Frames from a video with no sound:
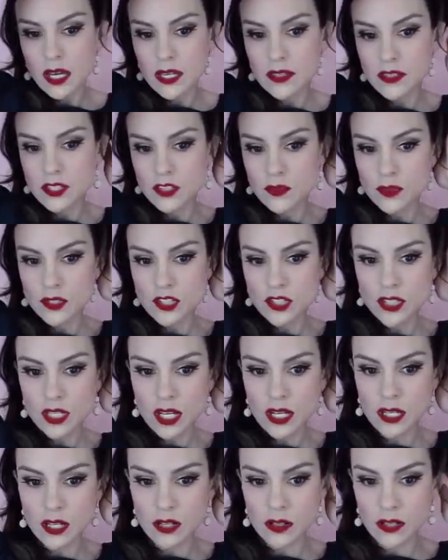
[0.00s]
and then you would just
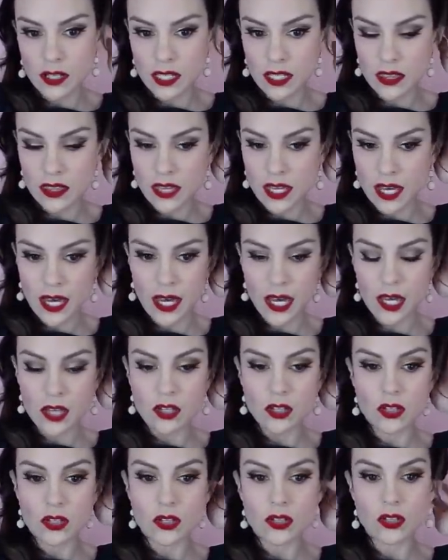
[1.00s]
kind of go like
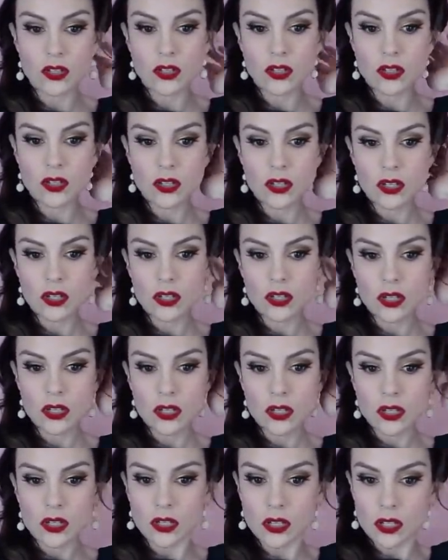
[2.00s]
that,
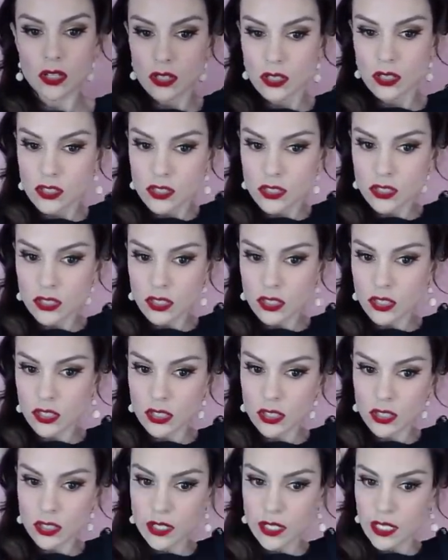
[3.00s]

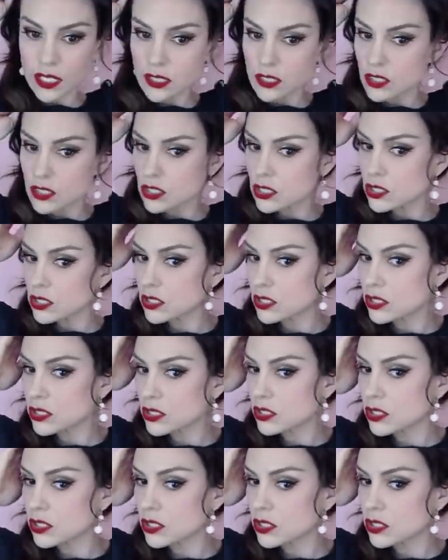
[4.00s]
secure it.